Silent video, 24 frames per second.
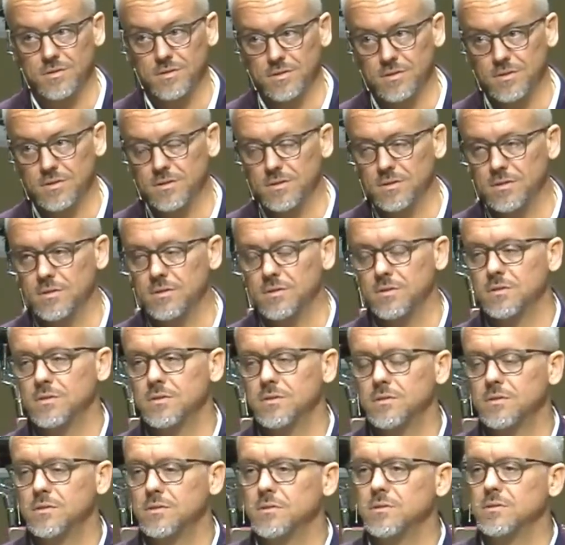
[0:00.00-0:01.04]

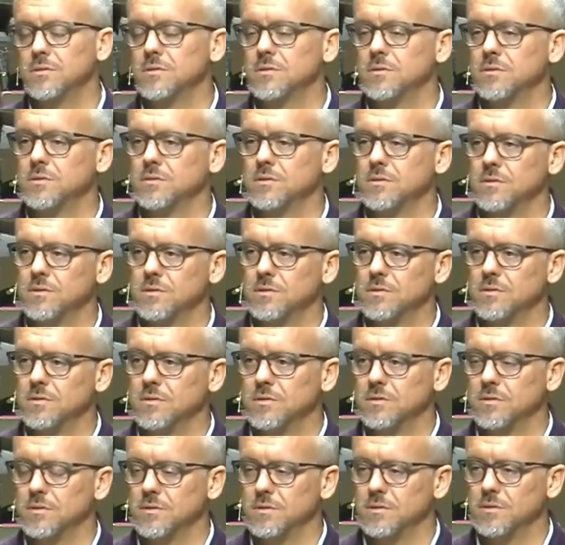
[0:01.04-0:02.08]

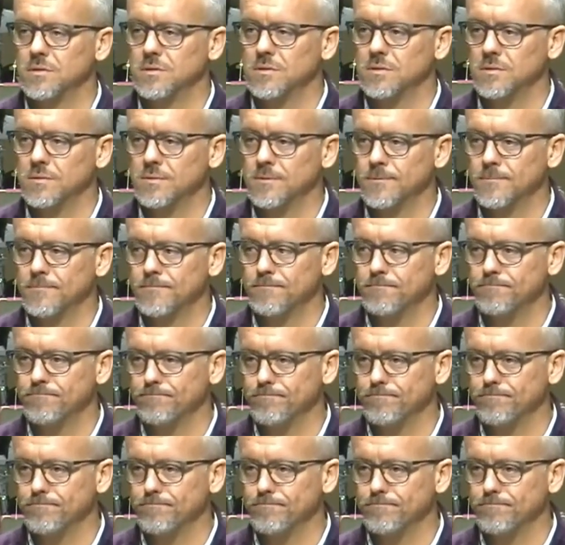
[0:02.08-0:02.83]
(silence)